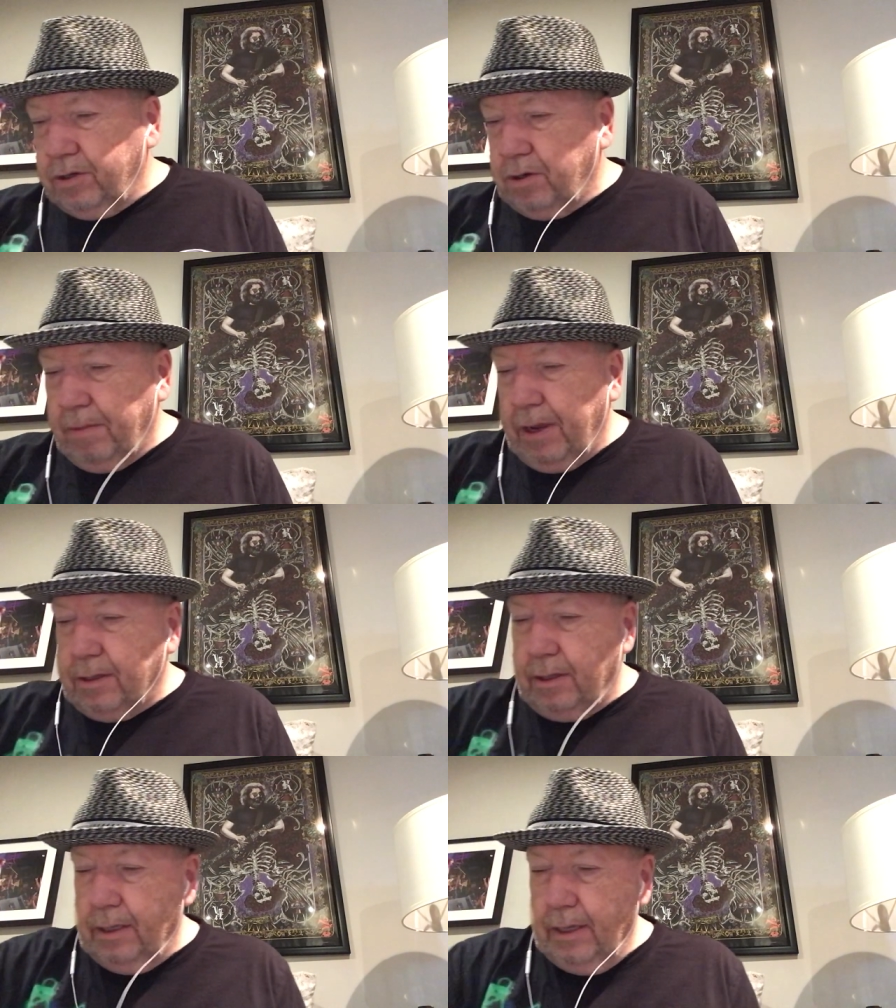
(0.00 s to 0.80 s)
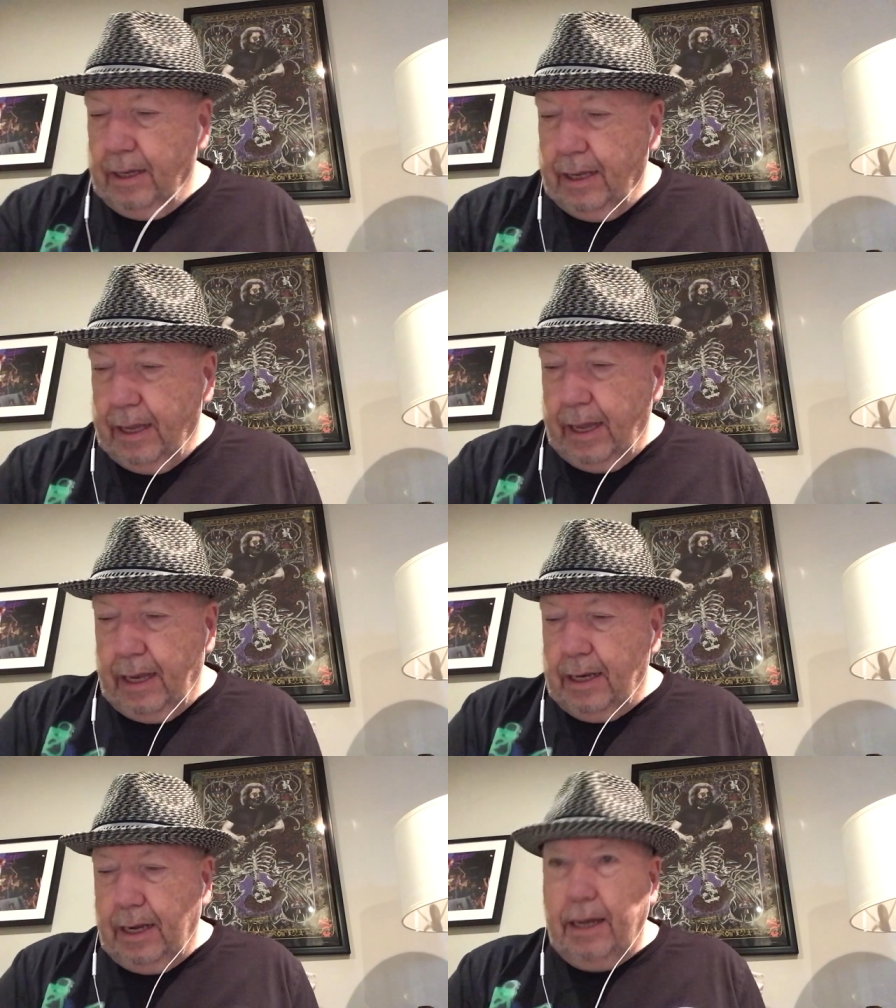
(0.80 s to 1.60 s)
instrumental.
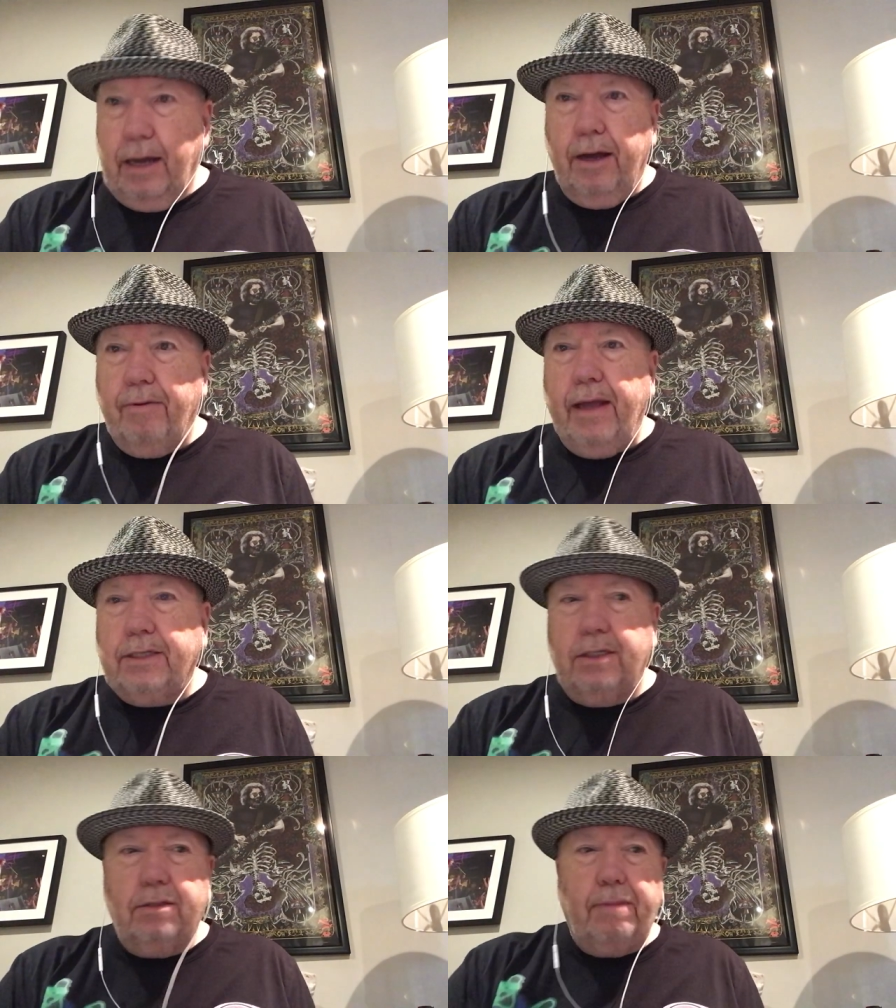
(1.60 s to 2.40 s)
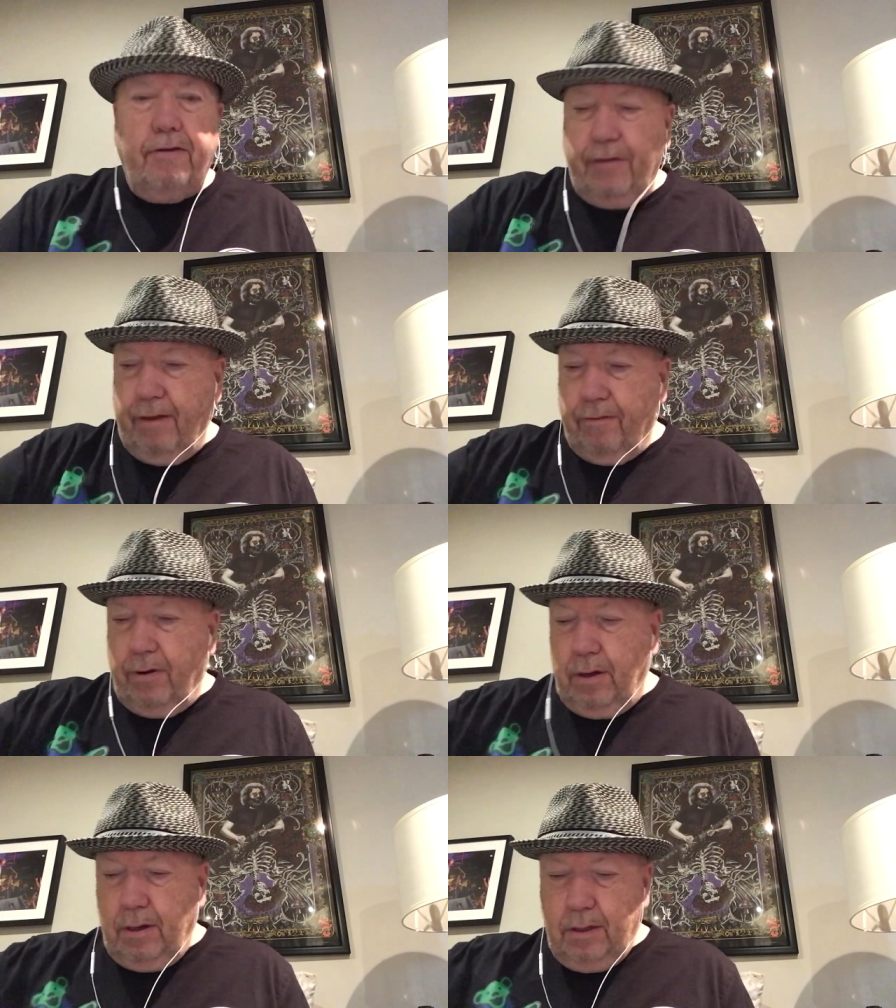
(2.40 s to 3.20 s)
And uh, Hot Rats is my
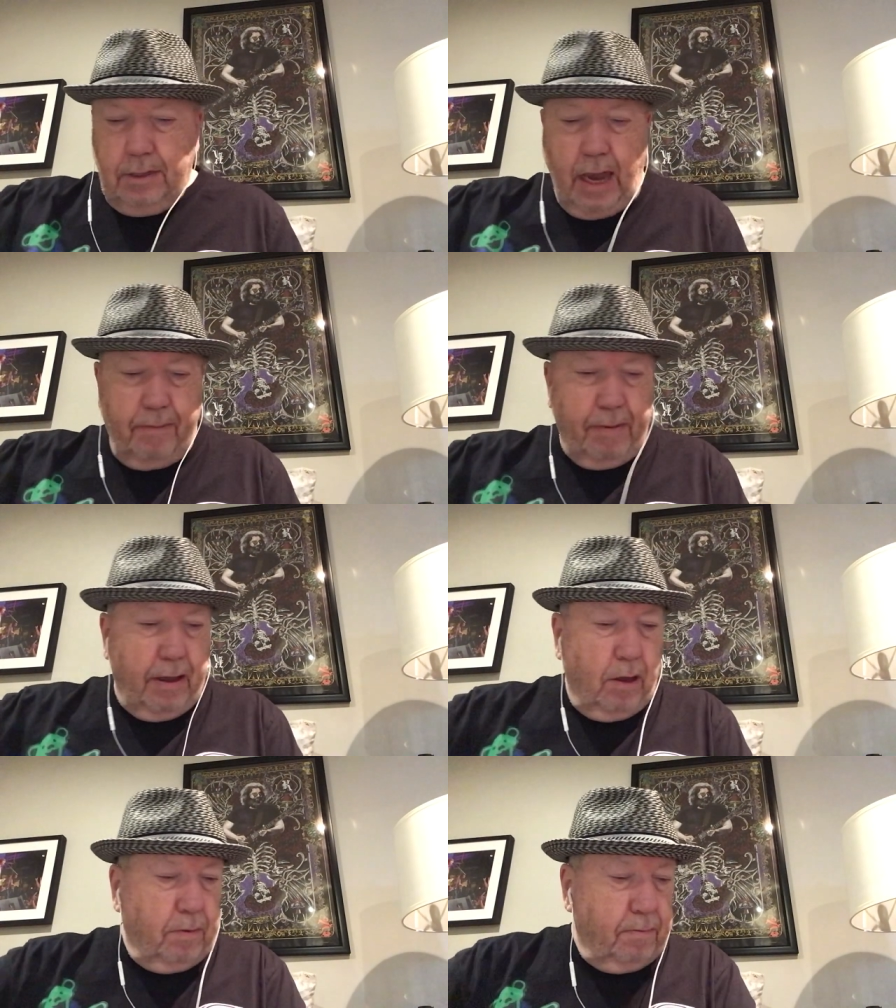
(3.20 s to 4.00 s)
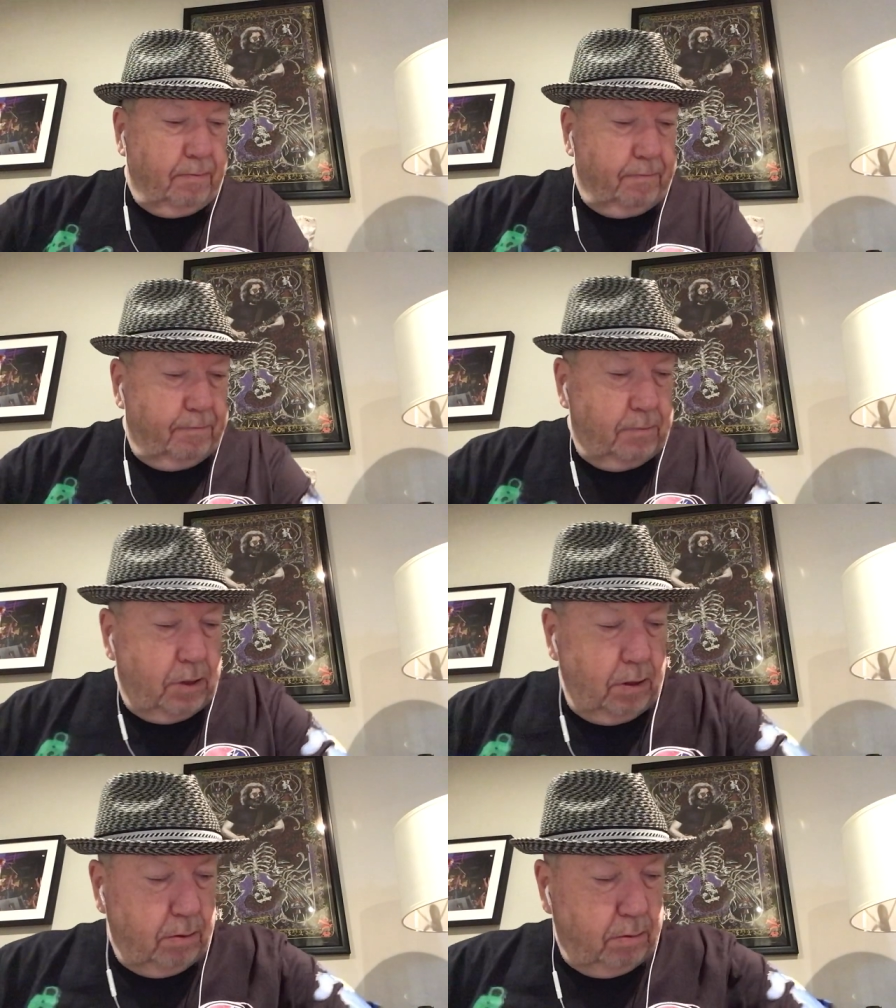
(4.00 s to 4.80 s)
favorite Zappa album,
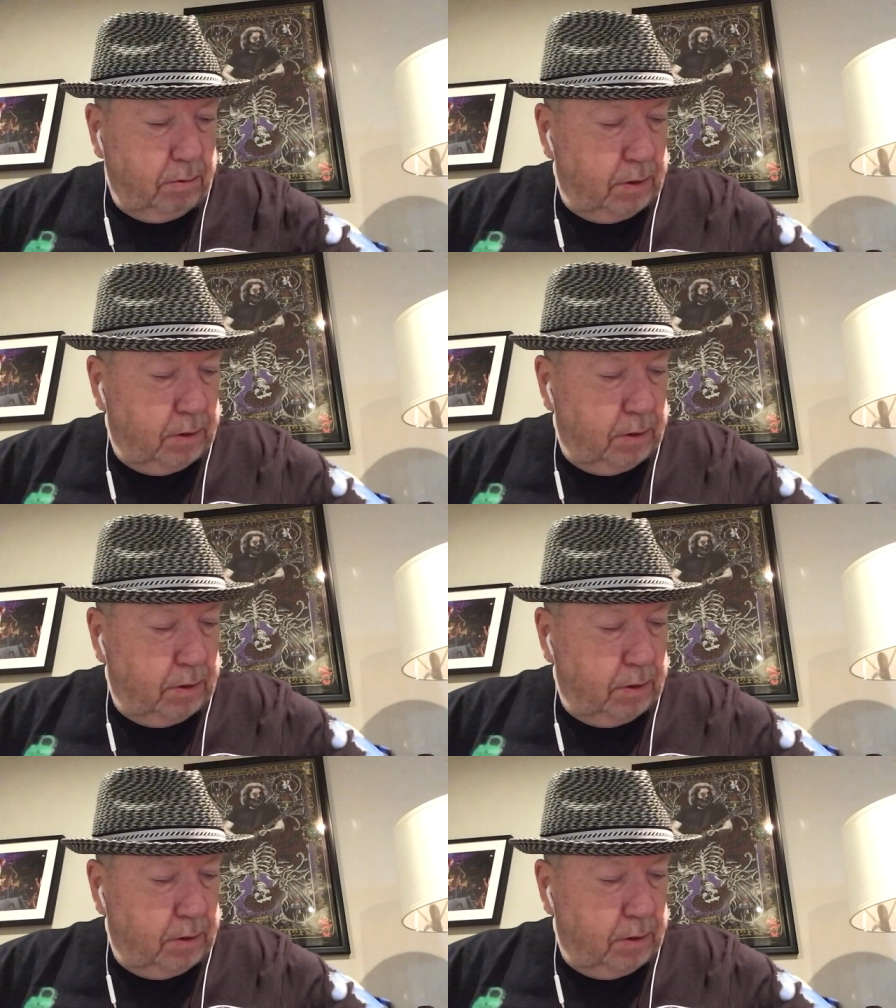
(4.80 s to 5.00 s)
too.